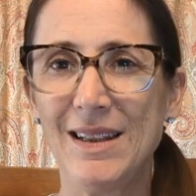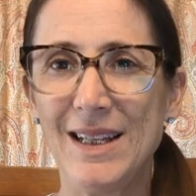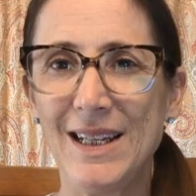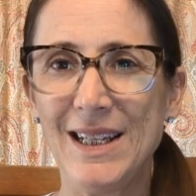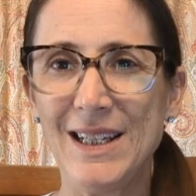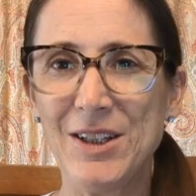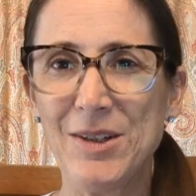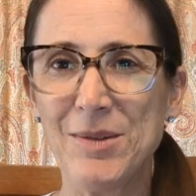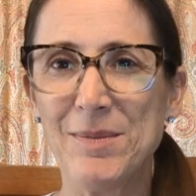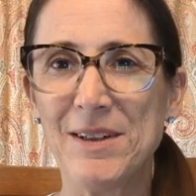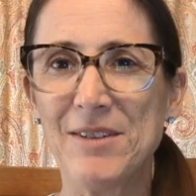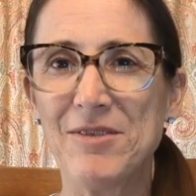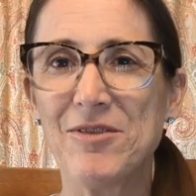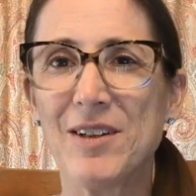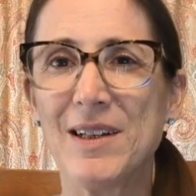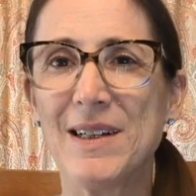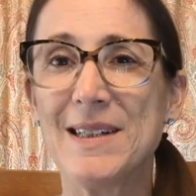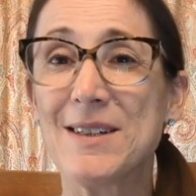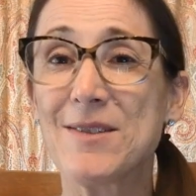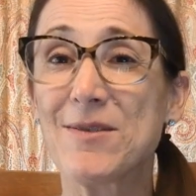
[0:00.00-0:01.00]
Thank you, my
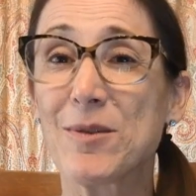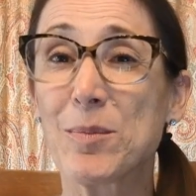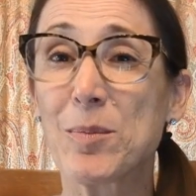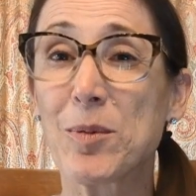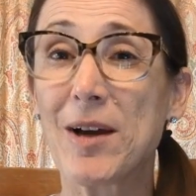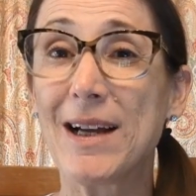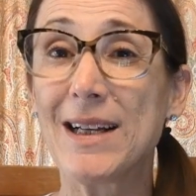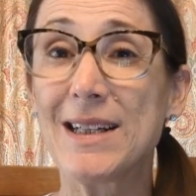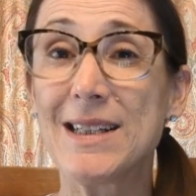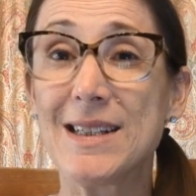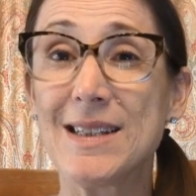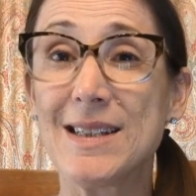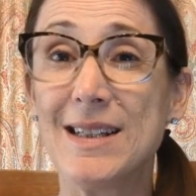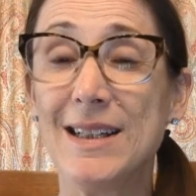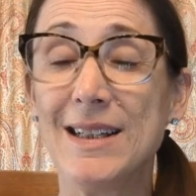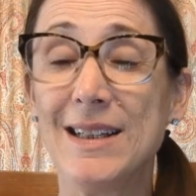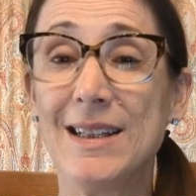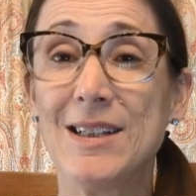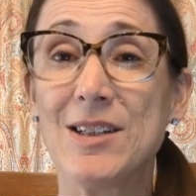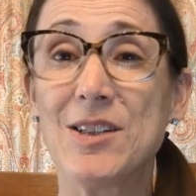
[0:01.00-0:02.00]
friends, for
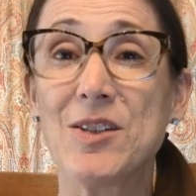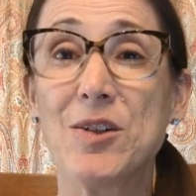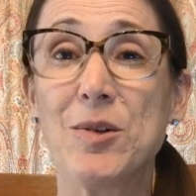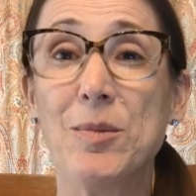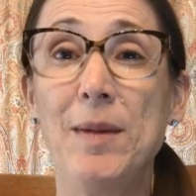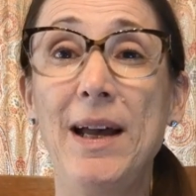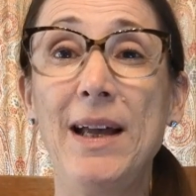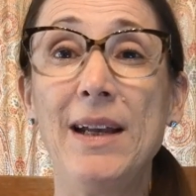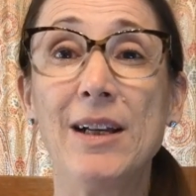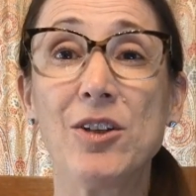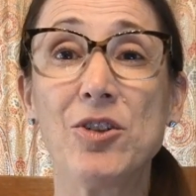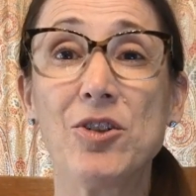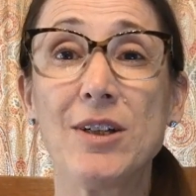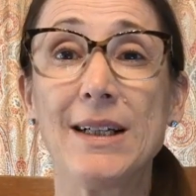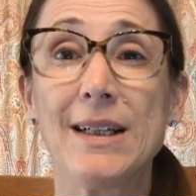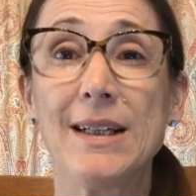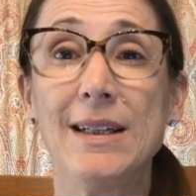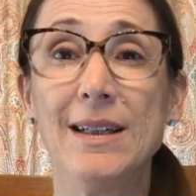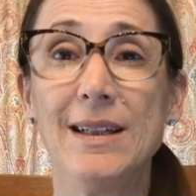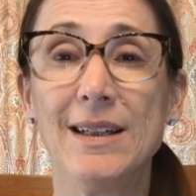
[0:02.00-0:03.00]
practicing this somatic
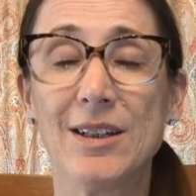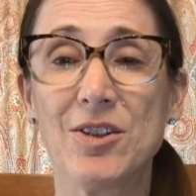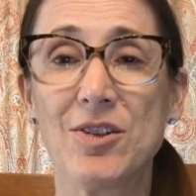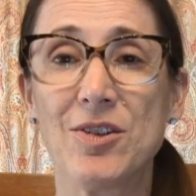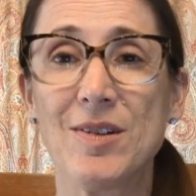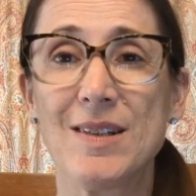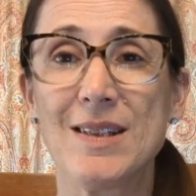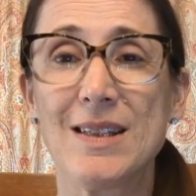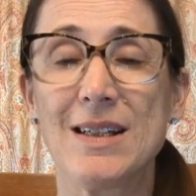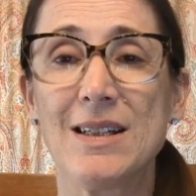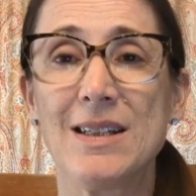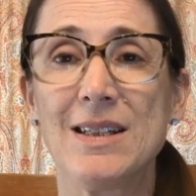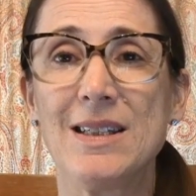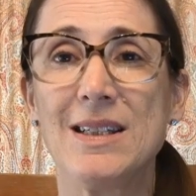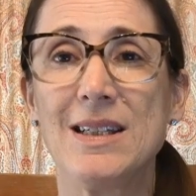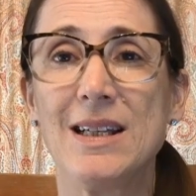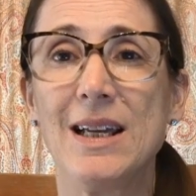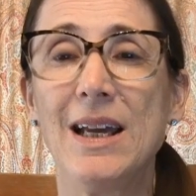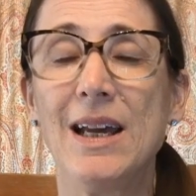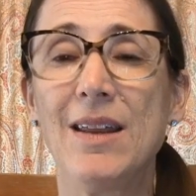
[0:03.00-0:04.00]
trekking exercise
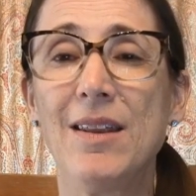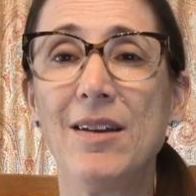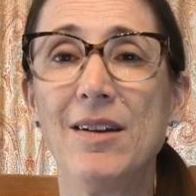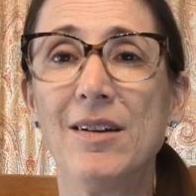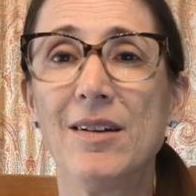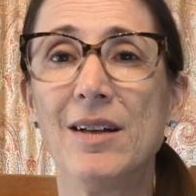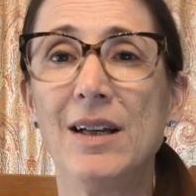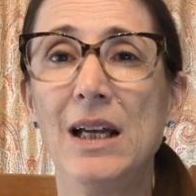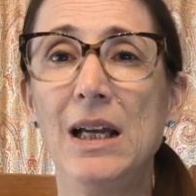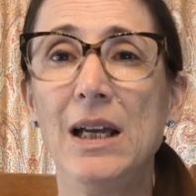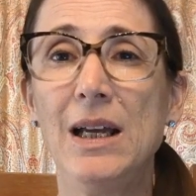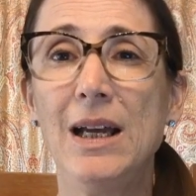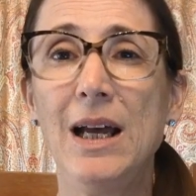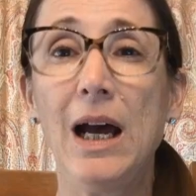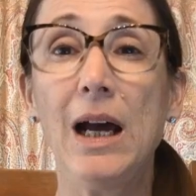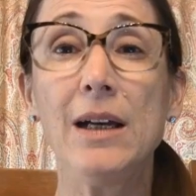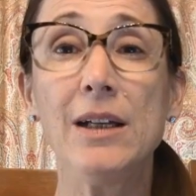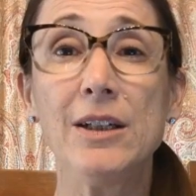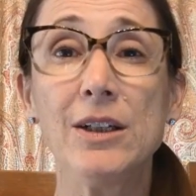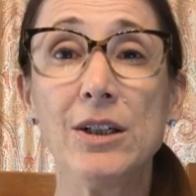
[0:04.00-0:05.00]
together.
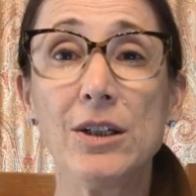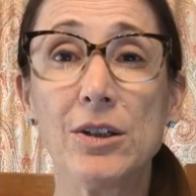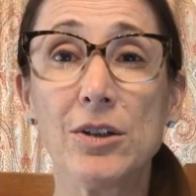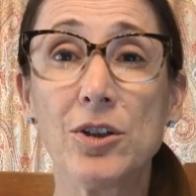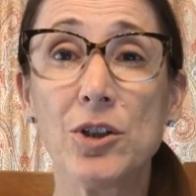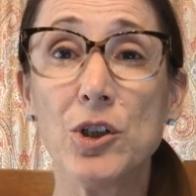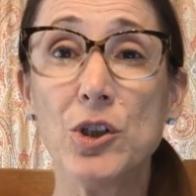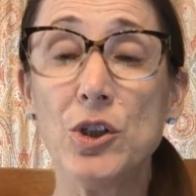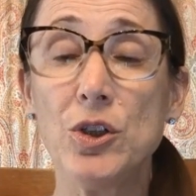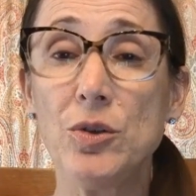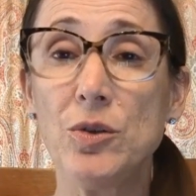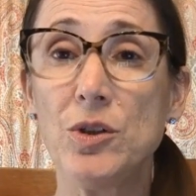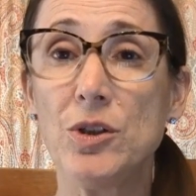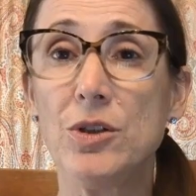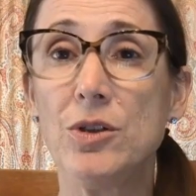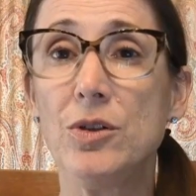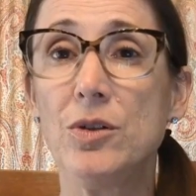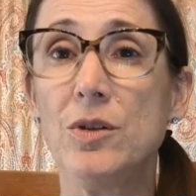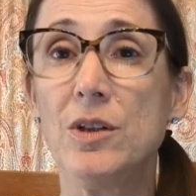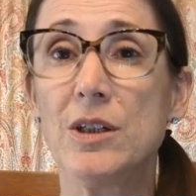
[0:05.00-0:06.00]
I encourage you to
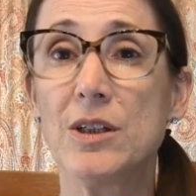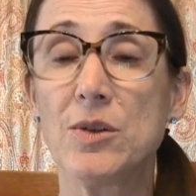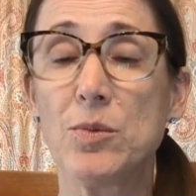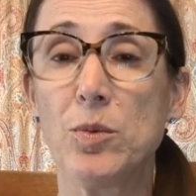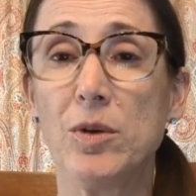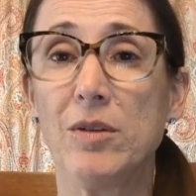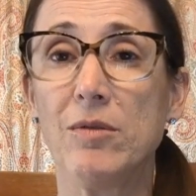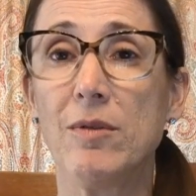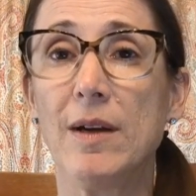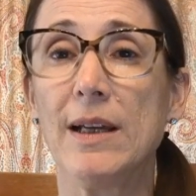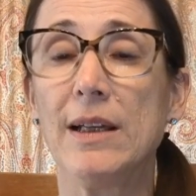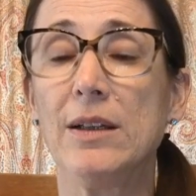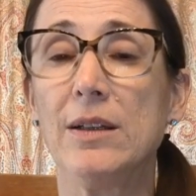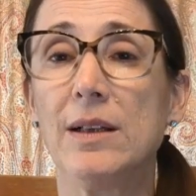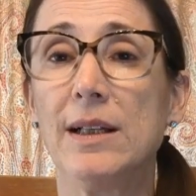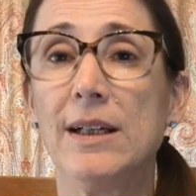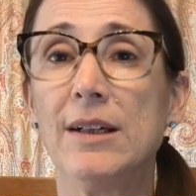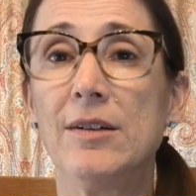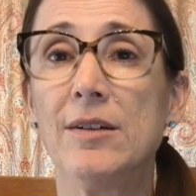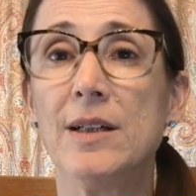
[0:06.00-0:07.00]
do this with
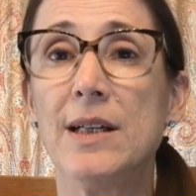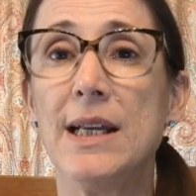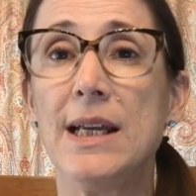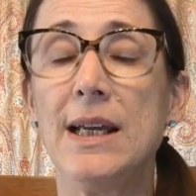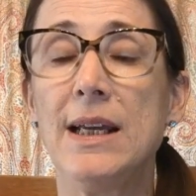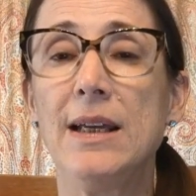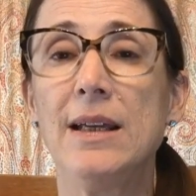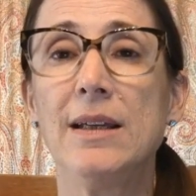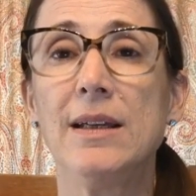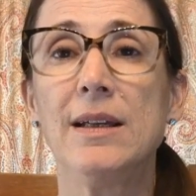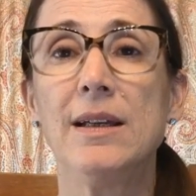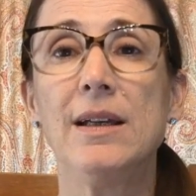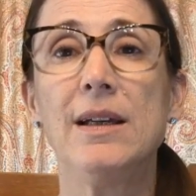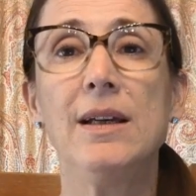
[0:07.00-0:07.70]
regularity.